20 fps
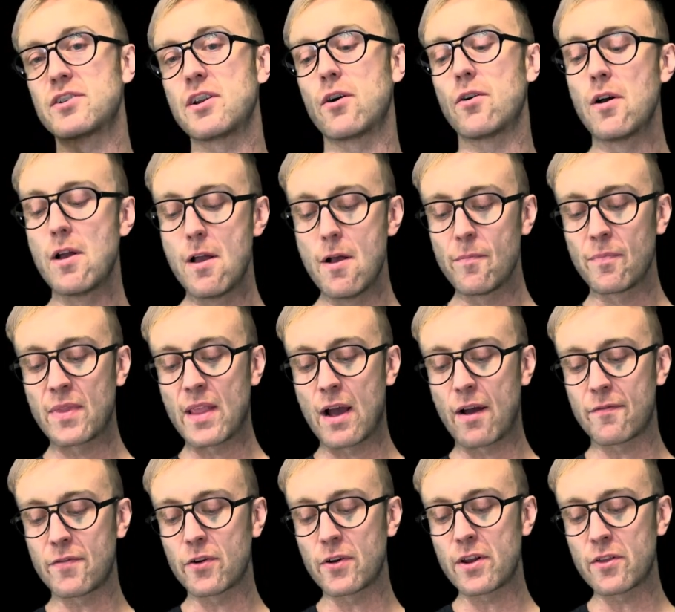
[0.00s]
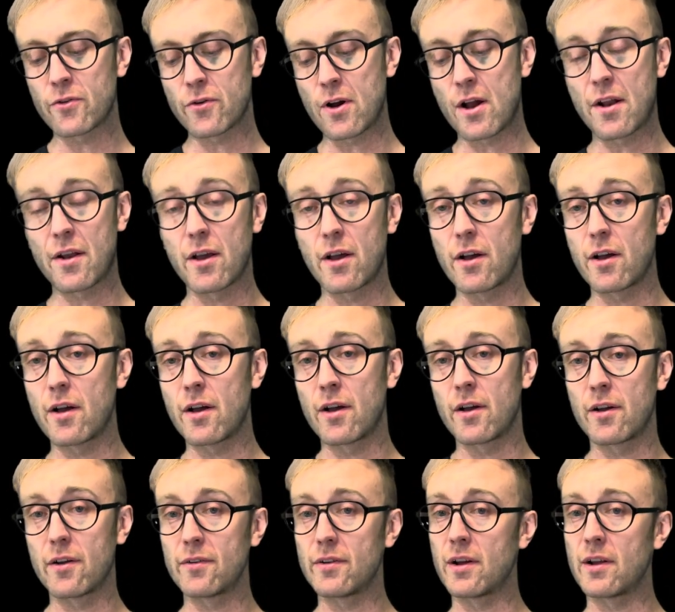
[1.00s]
Now if you're either on
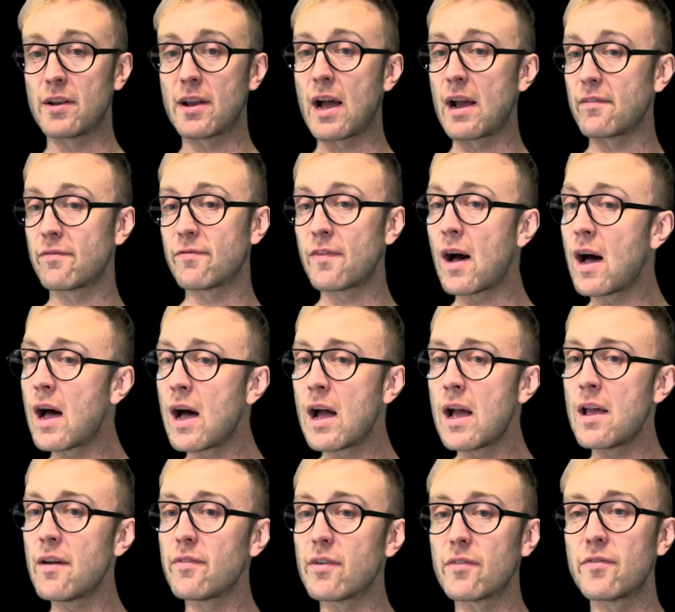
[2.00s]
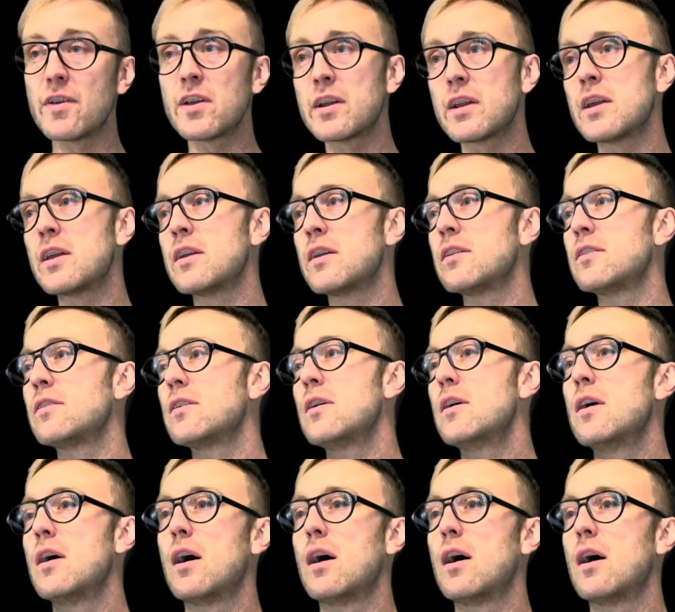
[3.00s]
a 9.5, a Vigan,